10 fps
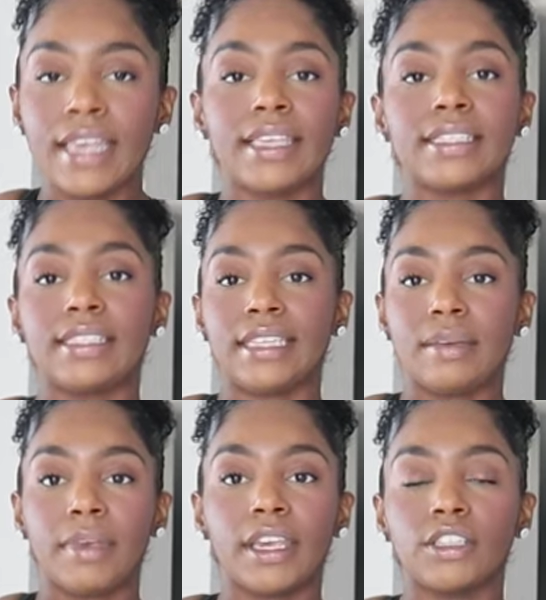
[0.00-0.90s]
The
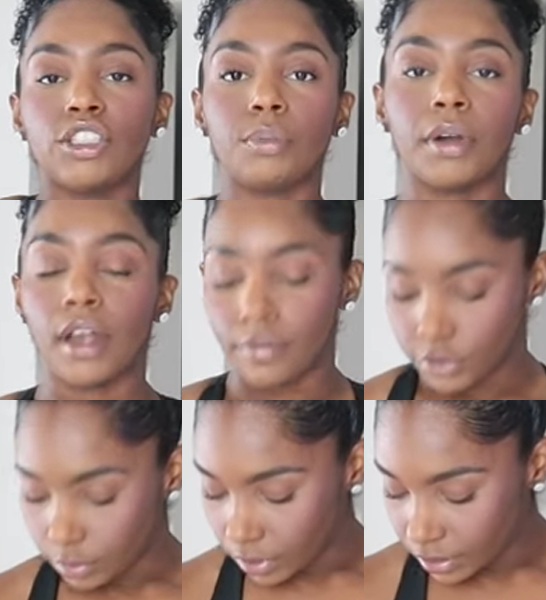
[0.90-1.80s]
seaming is super
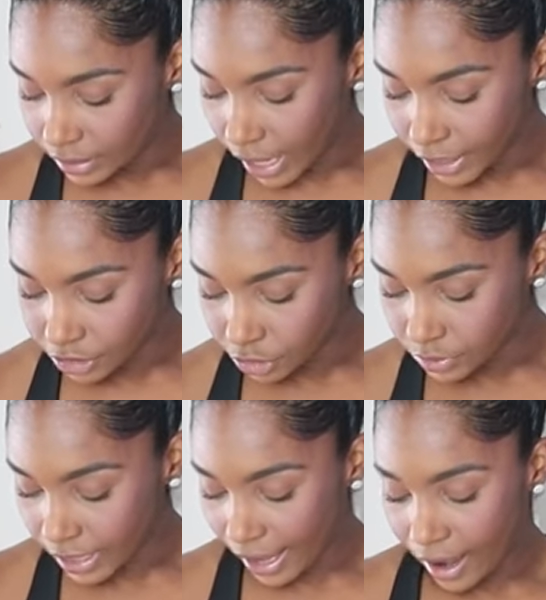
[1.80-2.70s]
comfortable, not
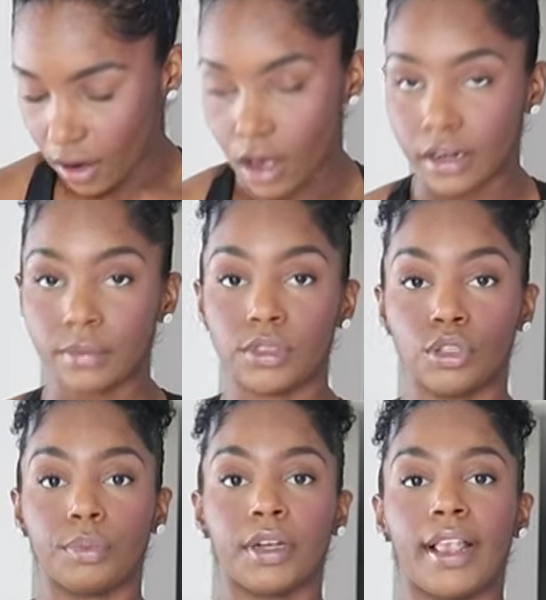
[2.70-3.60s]
too tight at all, and I'm super